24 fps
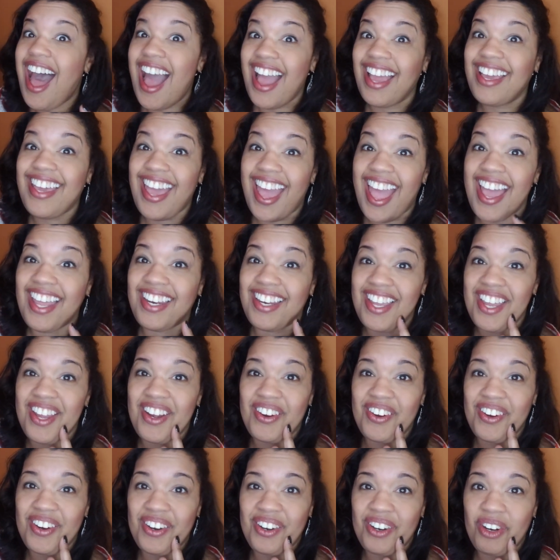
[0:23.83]
I can
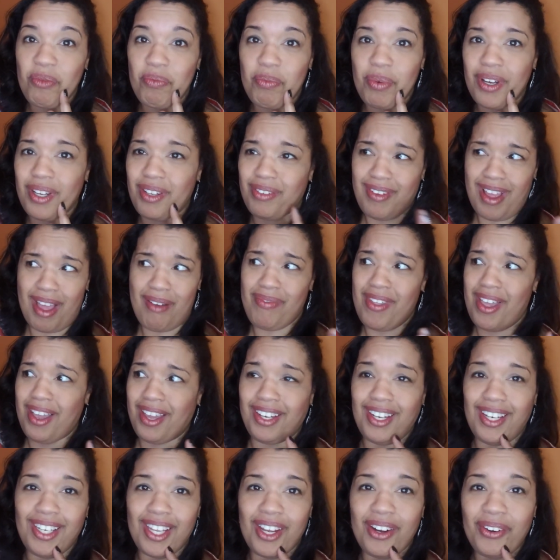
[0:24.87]
hear her, but I'm not
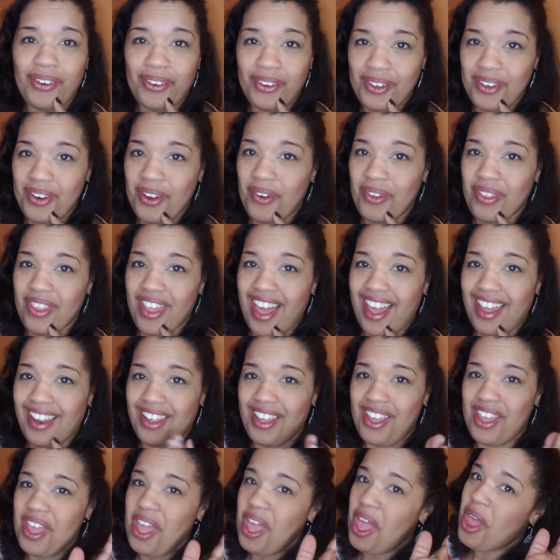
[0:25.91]
gonna let her know that.